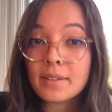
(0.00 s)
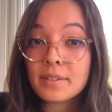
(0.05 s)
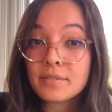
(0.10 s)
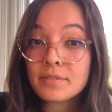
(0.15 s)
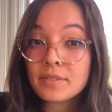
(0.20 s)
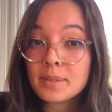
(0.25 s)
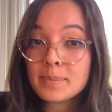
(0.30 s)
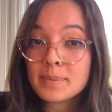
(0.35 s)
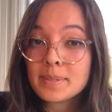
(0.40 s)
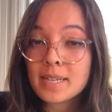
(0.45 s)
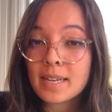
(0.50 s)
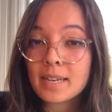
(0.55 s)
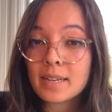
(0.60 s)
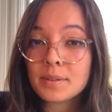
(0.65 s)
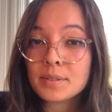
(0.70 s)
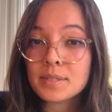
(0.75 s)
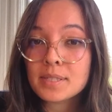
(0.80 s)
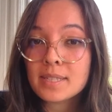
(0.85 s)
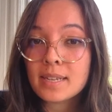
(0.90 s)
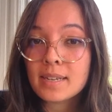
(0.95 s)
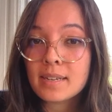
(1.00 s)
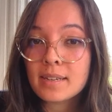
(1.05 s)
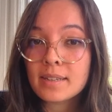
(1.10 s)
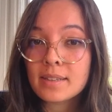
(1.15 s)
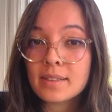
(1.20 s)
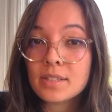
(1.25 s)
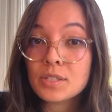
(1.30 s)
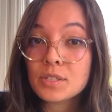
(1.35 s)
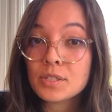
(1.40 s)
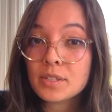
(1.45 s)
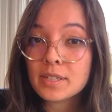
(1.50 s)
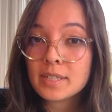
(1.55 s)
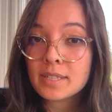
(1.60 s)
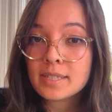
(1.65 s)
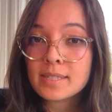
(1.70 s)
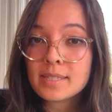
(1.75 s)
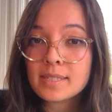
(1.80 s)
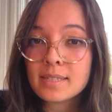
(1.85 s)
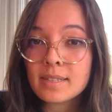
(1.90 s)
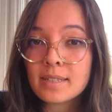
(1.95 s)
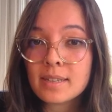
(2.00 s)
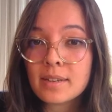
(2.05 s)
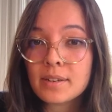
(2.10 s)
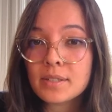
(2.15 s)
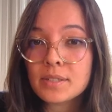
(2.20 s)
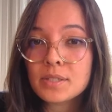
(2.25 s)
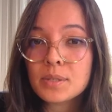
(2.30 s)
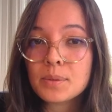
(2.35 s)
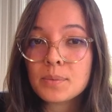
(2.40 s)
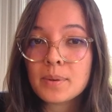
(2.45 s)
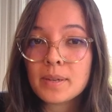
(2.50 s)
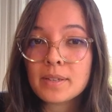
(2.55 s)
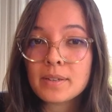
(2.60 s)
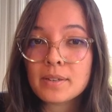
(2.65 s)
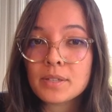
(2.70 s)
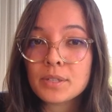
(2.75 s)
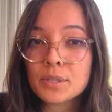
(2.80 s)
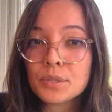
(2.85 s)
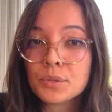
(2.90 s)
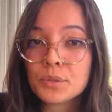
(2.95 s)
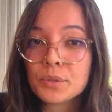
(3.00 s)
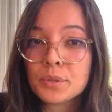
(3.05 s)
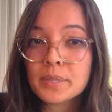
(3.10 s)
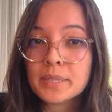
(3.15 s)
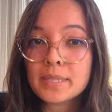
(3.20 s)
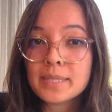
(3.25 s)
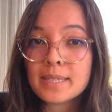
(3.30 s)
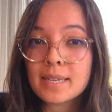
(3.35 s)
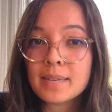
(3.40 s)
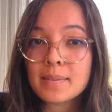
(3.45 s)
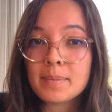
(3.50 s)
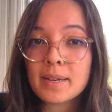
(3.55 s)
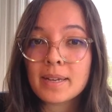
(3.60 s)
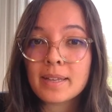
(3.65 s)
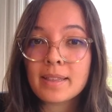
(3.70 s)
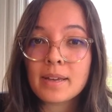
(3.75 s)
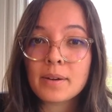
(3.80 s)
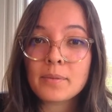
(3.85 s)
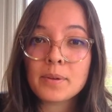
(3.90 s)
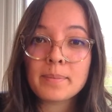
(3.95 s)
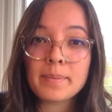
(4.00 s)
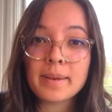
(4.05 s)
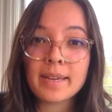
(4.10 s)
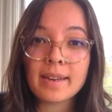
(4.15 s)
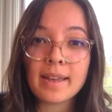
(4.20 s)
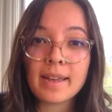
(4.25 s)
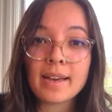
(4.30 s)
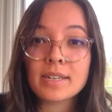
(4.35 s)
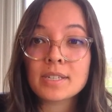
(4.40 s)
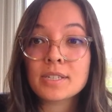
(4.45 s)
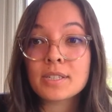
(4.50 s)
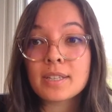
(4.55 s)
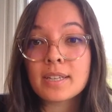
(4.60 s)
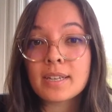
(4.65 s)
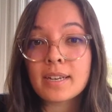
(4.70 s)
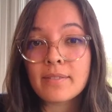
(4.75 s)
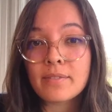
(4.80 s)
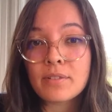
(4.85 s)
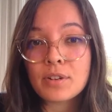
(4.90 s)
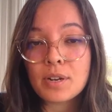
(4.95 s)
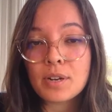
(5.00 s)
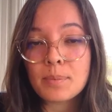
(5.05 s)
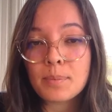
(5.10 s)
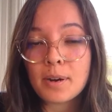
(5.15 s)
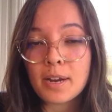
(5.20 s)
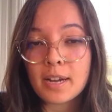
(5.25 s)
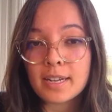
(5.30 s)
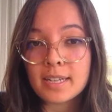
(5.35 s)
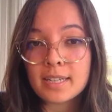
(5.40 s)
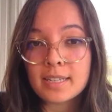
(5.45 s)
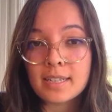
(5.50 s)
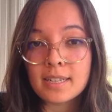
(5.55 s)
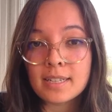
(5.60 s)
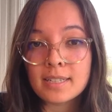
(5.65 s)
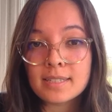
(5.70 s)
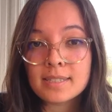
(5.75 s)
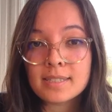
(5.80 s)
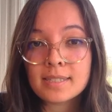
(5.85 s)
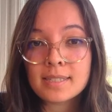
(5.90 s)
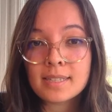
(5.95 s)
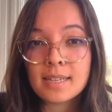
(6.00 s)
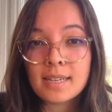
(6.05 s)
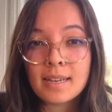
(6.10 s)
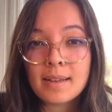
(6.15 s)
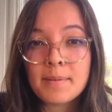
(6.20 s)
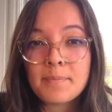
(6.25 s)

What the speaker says: On the flip side, I would say the jury is still out as to whether this Druid schema that we made actually covered our product needs.